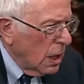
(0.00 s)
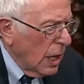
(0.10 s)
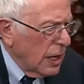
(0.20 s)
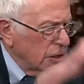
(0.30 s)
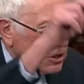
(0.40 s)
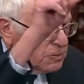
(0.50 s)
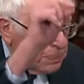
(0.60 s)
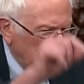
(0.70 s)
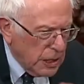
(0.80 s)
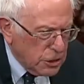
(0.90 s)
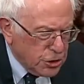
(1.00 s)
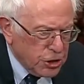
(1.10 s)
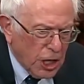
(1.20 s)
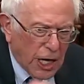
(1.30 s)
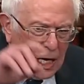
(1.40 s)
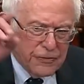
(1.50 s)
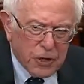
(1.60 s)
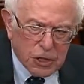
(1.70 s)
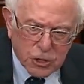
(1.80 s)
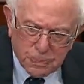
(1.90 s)
and speech
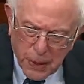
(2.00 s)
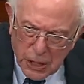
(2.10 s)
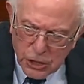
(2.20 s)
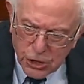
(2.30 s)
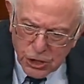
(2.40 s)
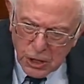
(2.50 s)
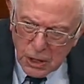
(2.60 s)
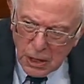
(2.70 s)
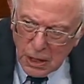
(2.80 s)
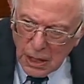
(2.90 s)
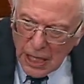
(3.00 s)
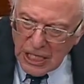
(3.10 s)
after speech has